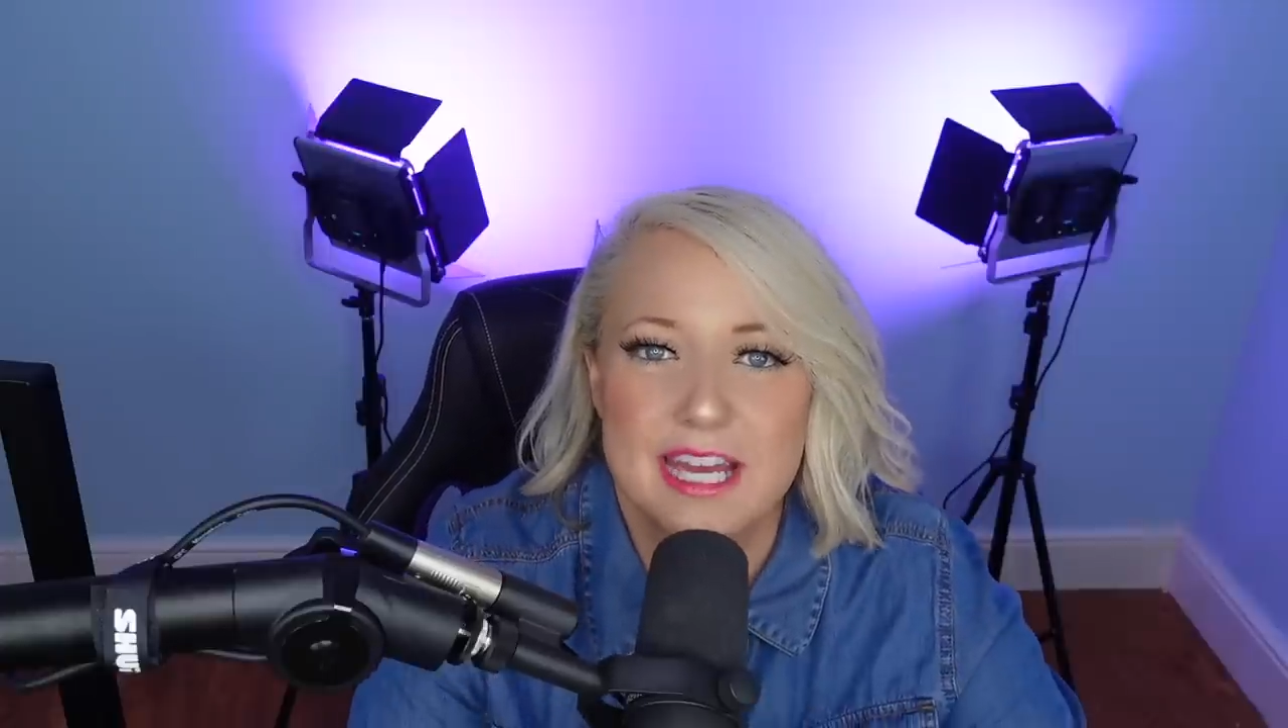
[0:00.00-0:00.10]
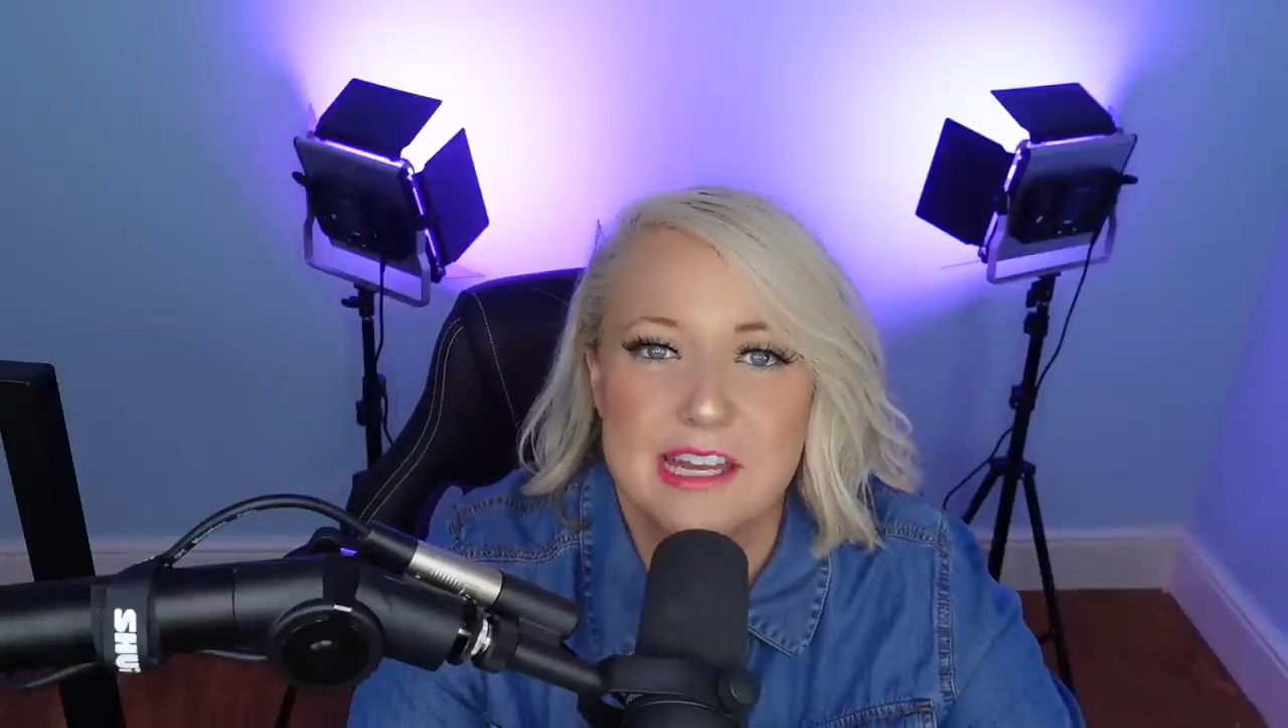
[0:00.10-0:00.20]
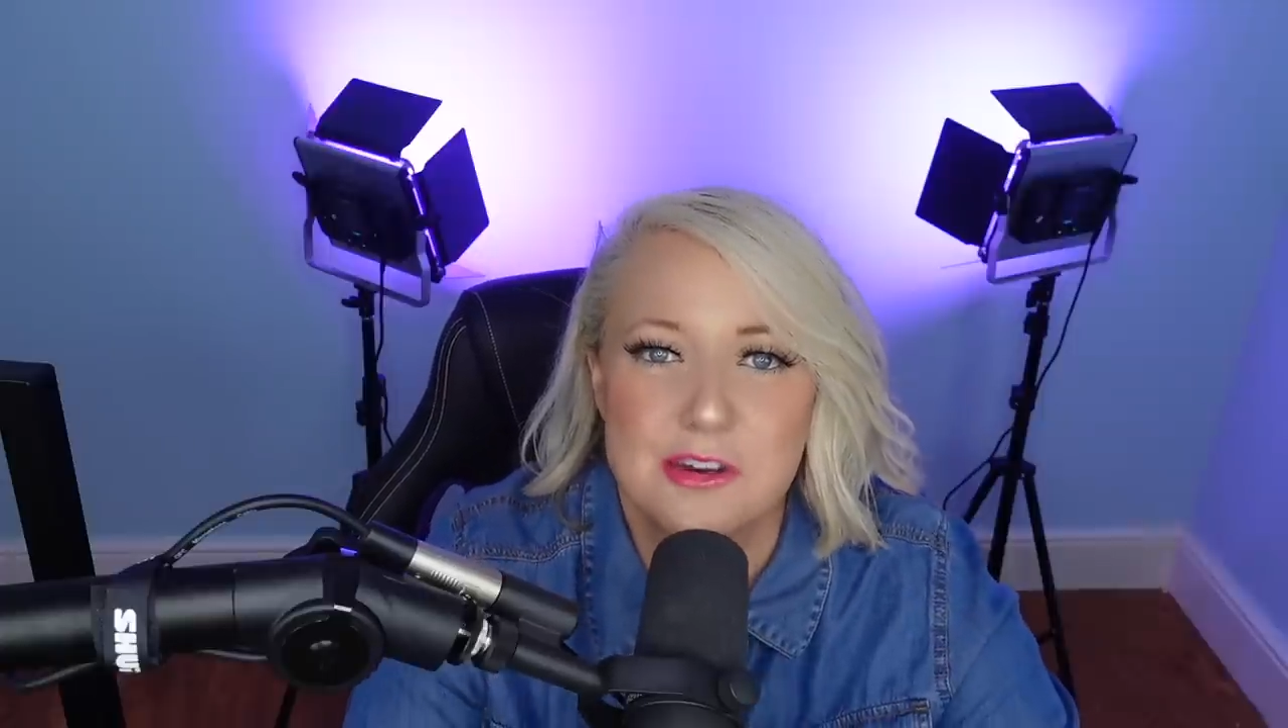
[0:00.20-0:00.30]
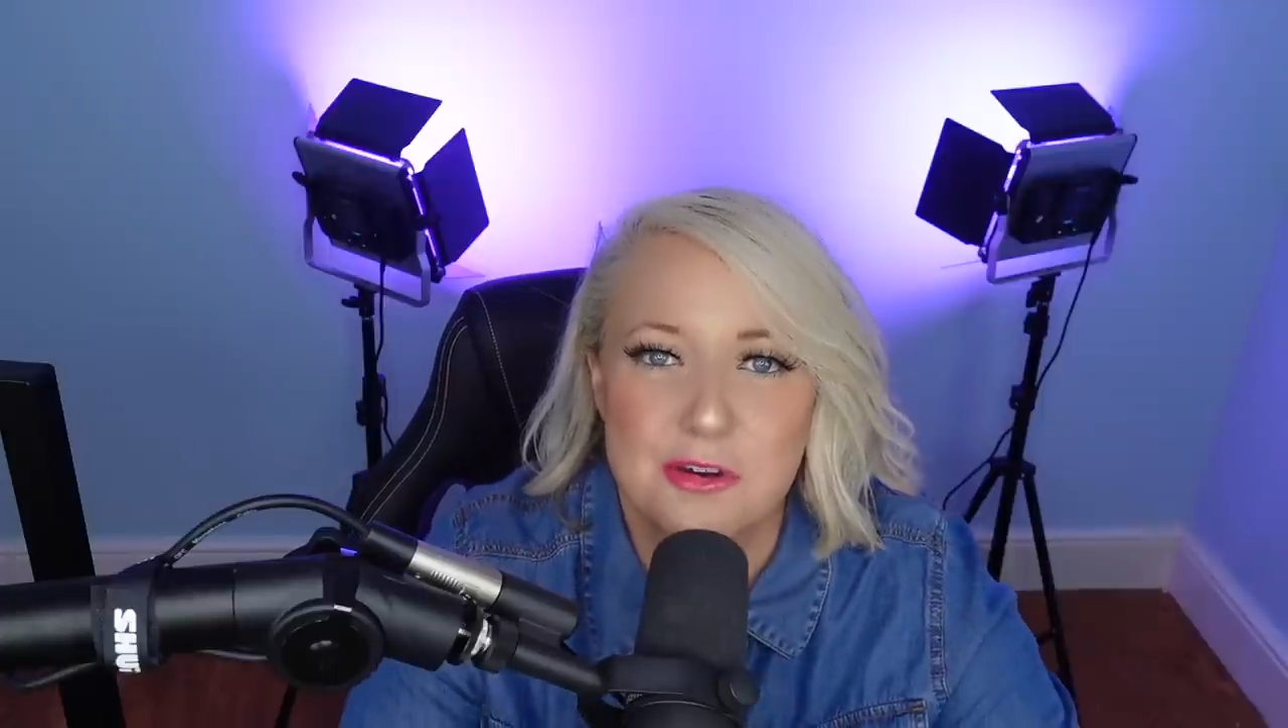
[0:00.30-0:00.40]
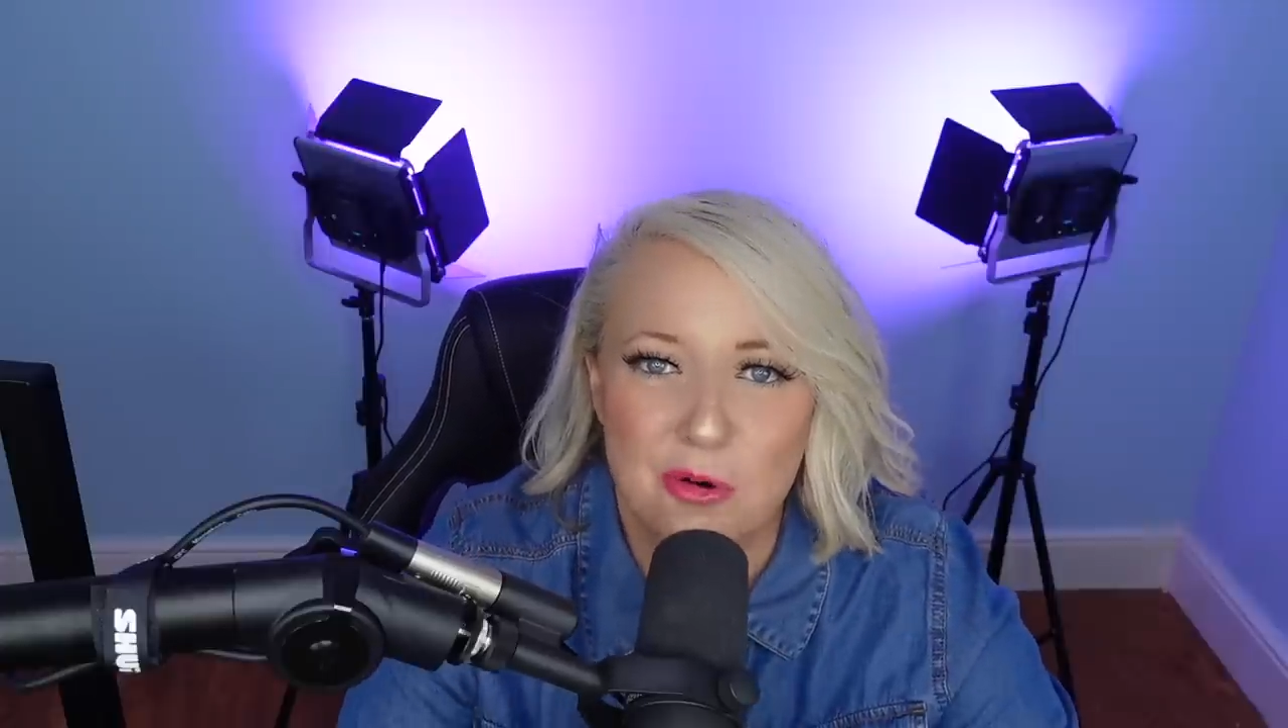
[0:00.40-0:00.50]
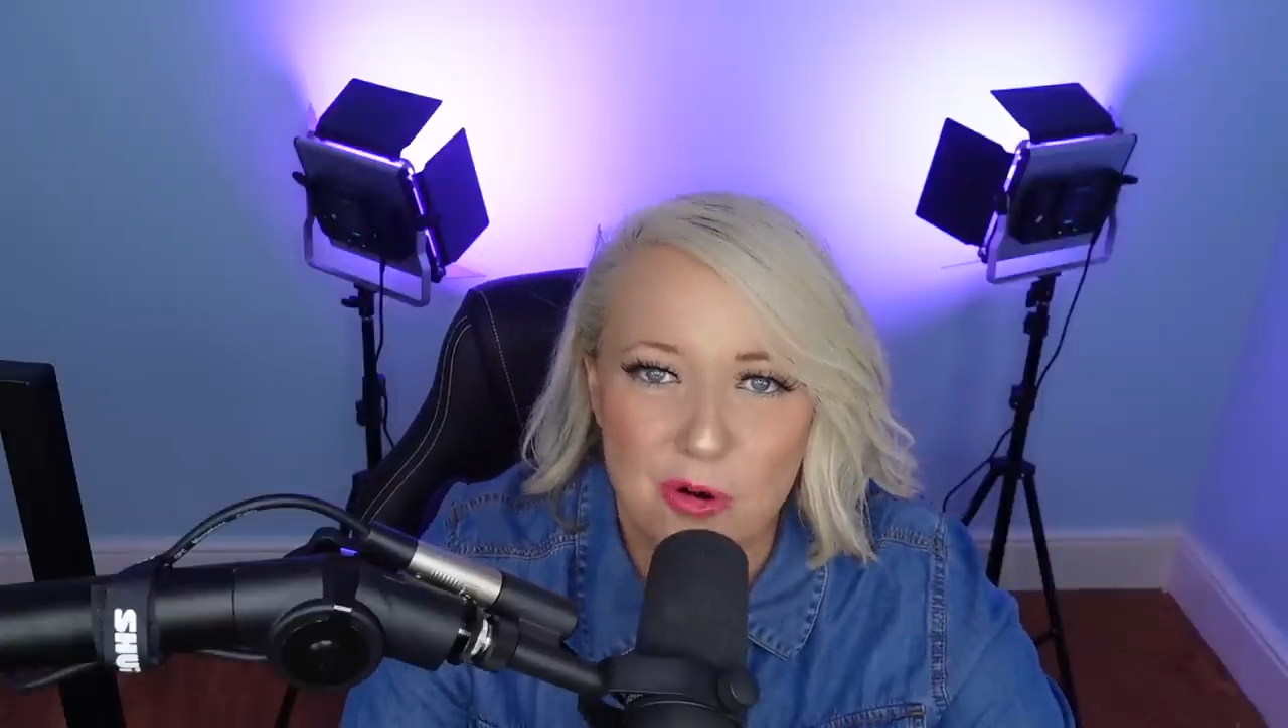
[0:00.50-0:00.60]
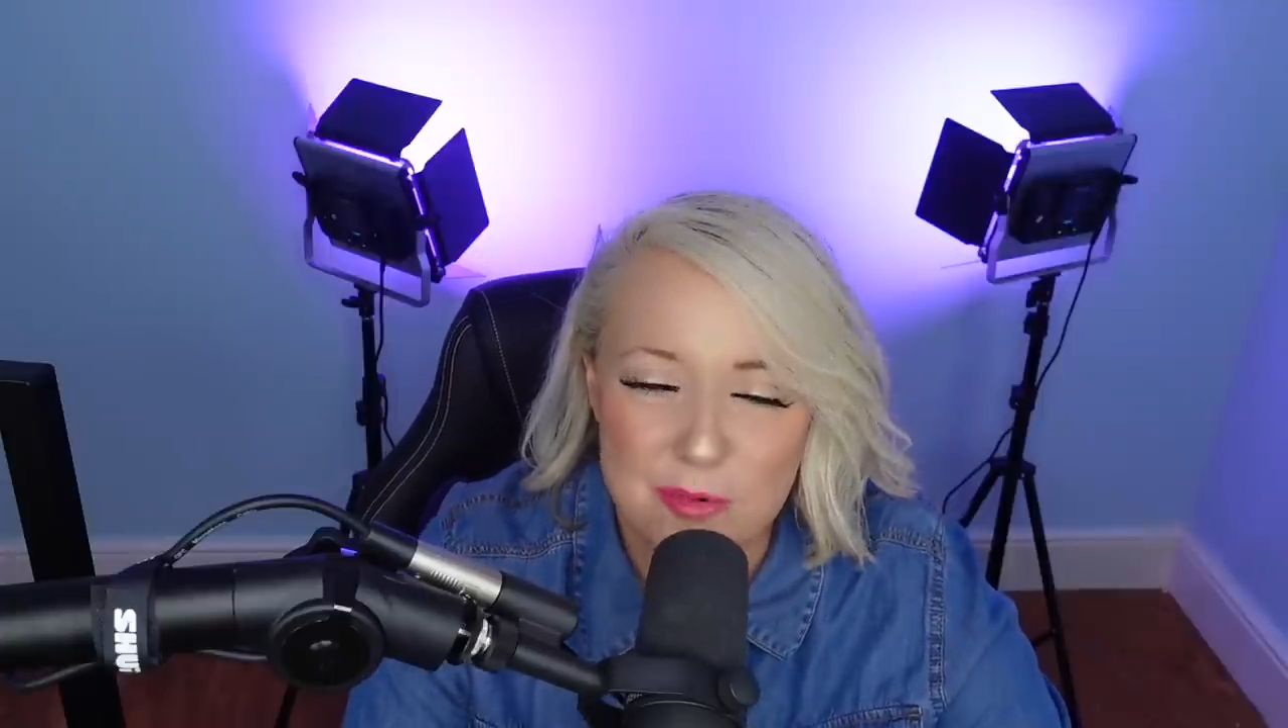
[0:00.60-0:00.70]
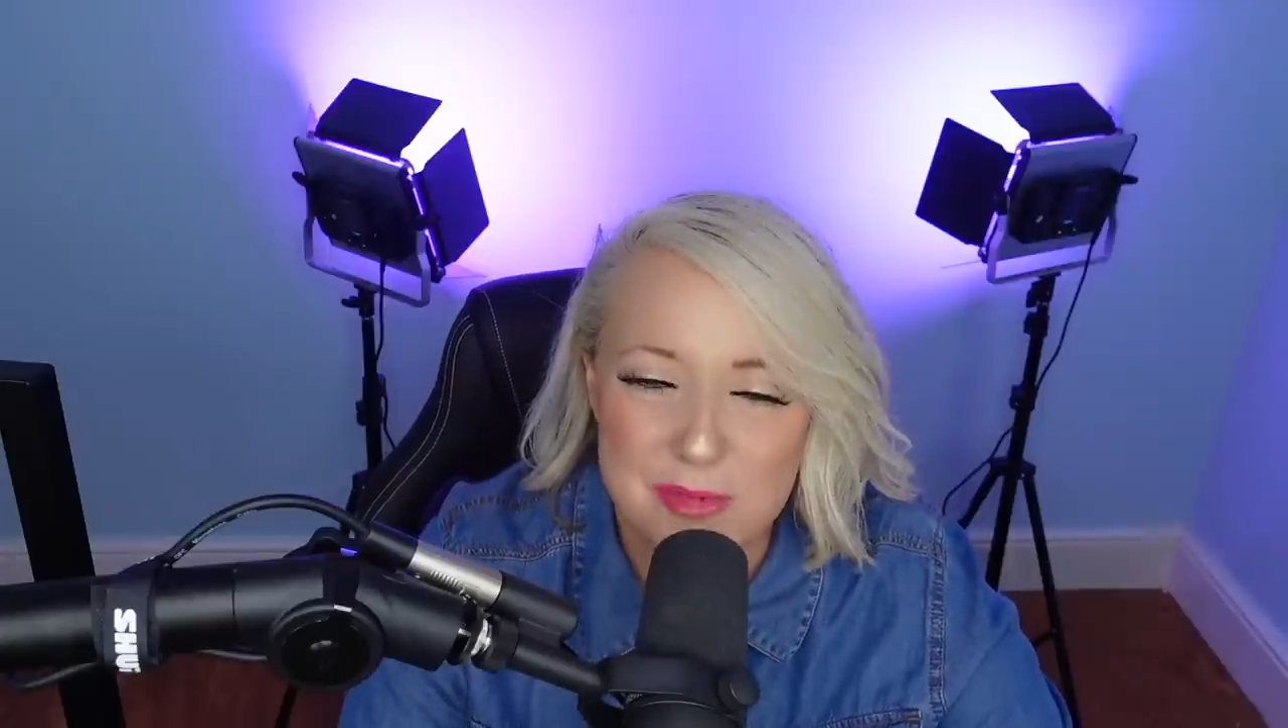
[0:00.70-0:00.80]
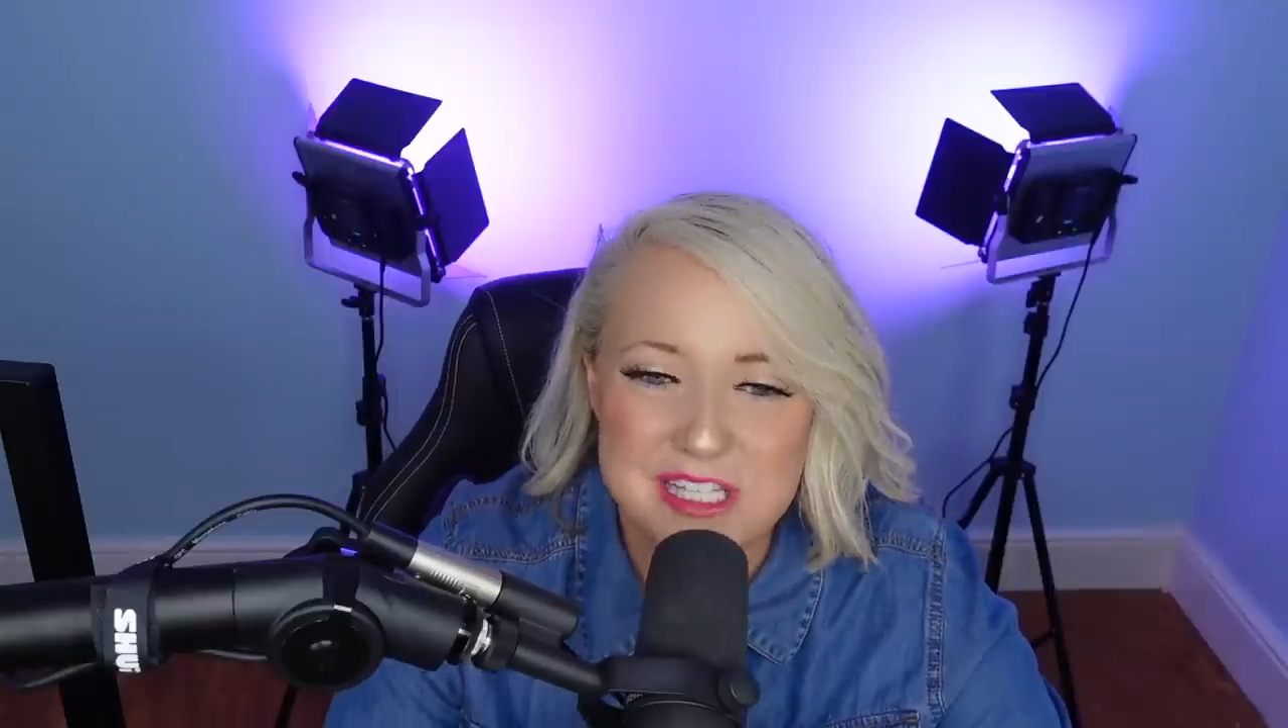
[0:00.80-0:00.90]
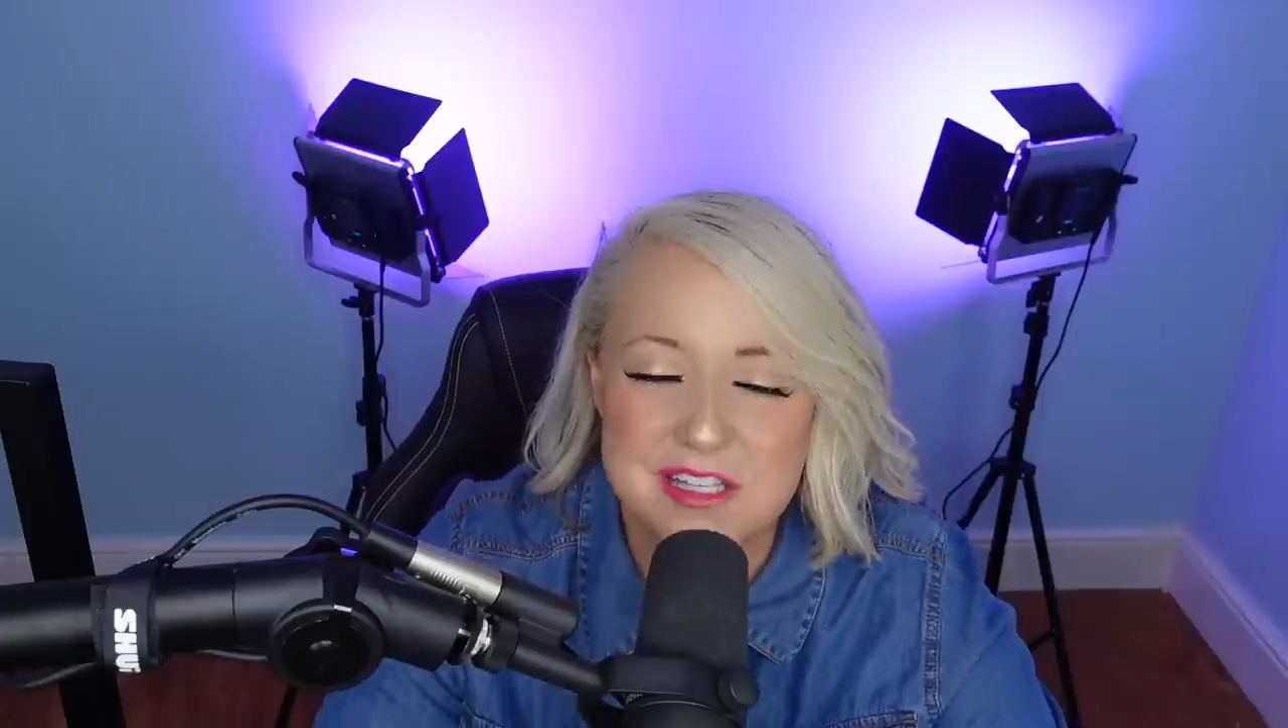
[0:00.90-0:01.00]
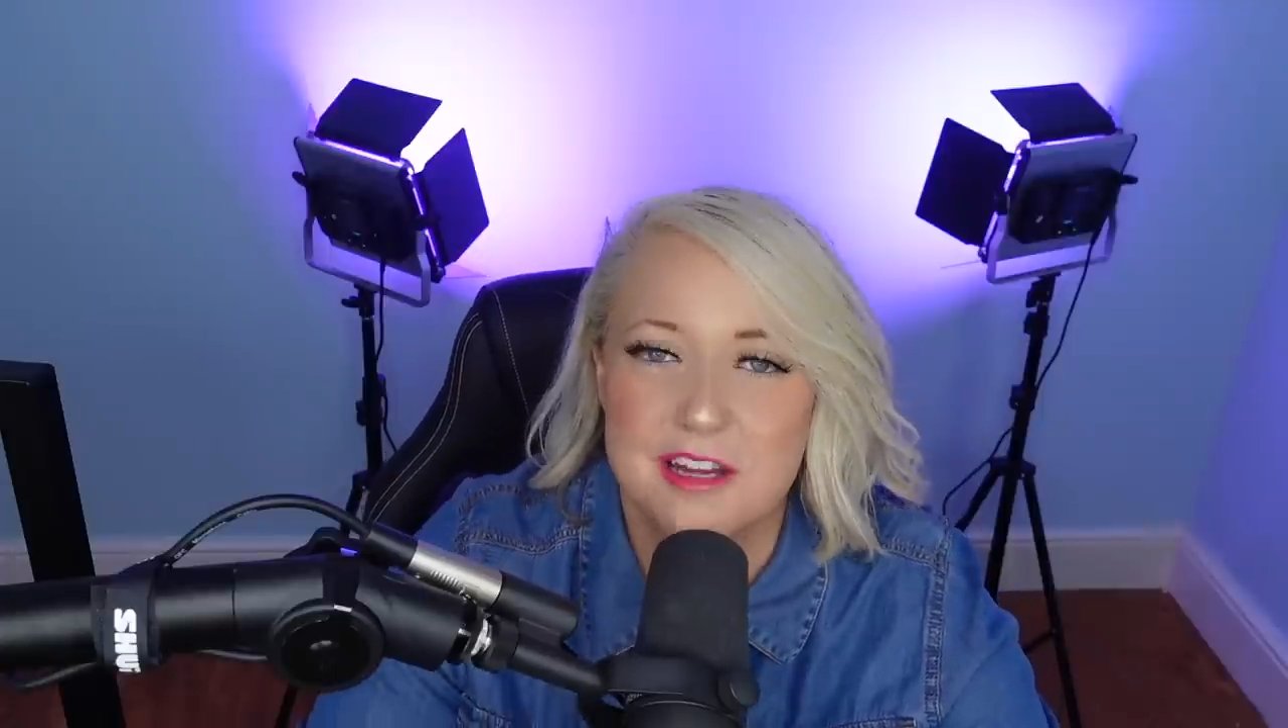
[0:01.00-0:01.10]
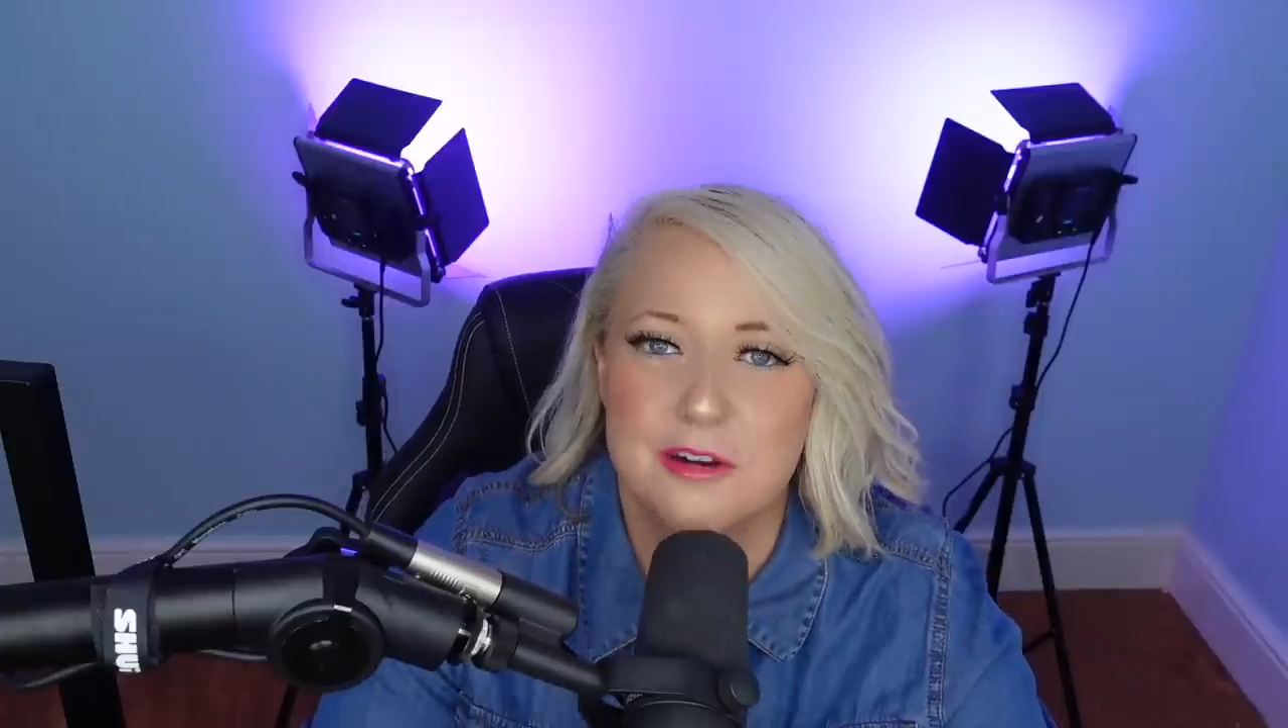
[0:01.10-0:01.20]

enormous